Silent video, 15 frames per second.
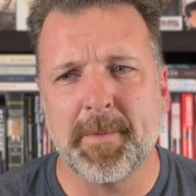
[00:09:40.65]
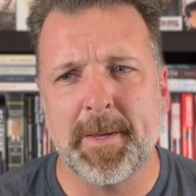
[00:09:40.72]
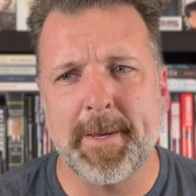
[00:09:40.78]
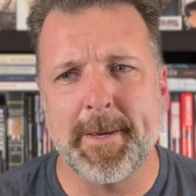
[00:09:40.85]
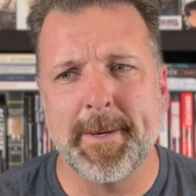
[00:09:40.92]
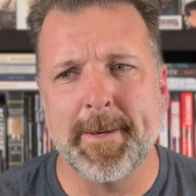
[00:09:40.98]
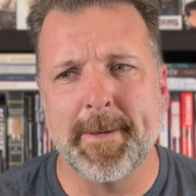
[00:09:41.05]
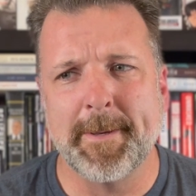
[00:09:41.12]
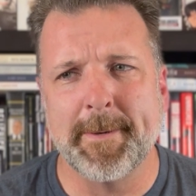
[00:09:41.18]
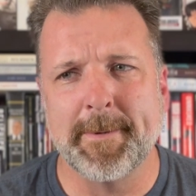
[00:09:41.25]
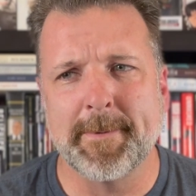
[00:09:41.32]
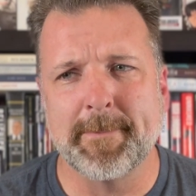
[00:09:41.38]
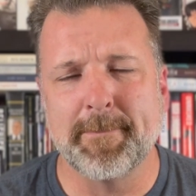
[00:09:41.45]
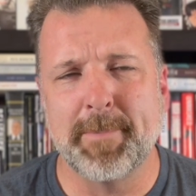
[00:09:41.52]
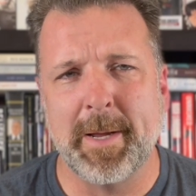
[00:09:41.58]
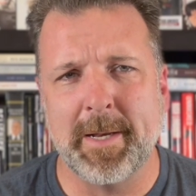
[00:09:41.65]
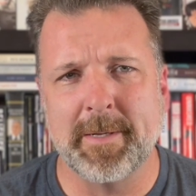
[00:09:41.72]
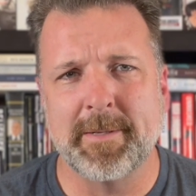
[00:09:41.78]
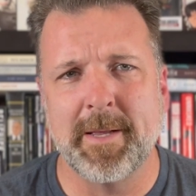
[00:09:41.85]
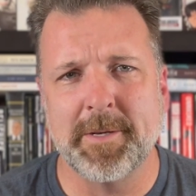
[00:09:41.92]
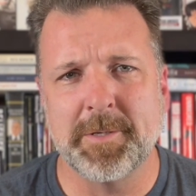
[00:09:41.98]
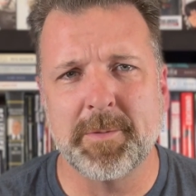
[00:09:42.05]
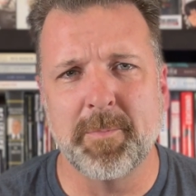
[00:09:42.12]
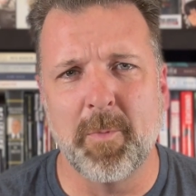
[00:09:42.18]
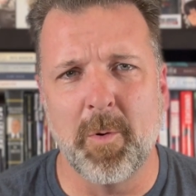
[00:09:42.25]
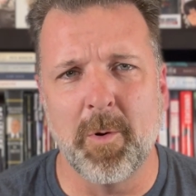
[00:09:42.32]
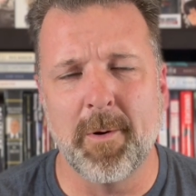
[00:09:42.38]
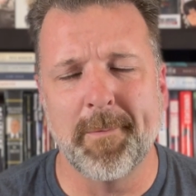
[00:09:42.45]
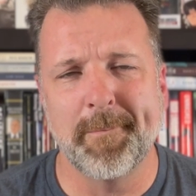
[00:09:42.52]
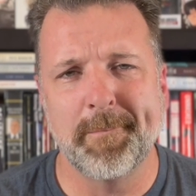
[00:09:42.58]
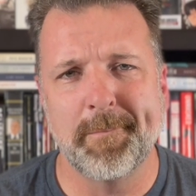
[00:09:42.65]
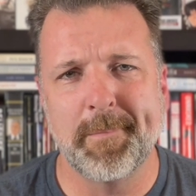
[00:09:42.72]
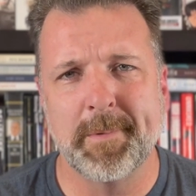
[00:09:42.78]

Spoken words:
and paid attention more